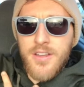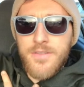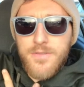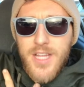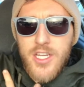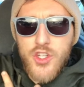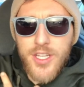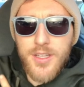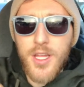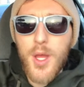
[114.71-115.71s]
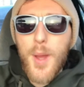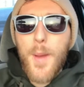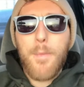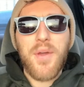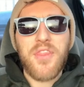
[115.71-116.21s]
flexion,
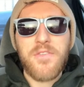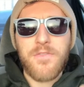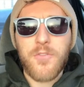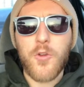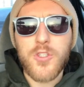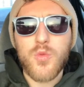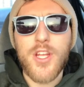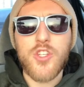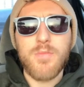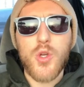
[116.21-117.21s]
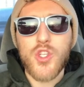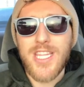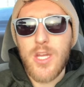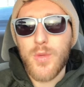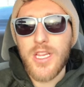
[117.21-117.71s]
but the first range of
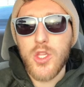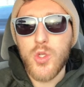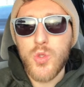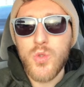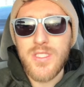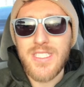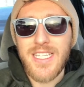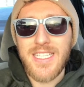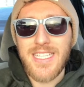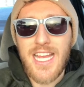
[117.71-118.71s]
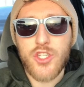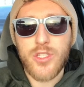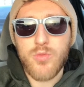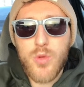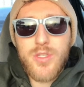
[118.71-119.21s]
motion that we lose is
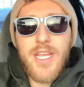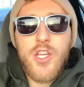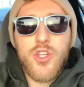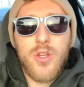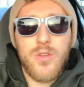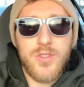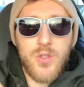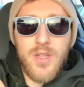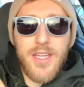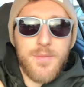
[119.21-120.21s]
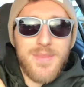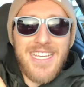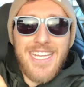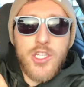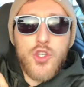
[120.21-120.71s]
actually rotational. So like
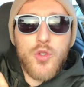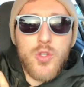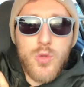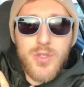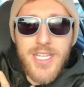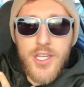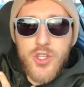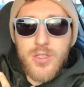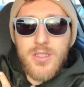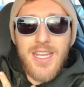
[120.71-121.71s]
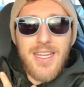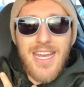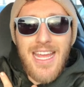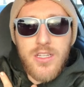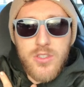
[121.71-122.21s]
internal rotation
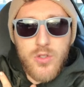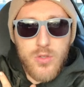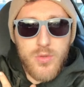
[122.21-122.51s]
and external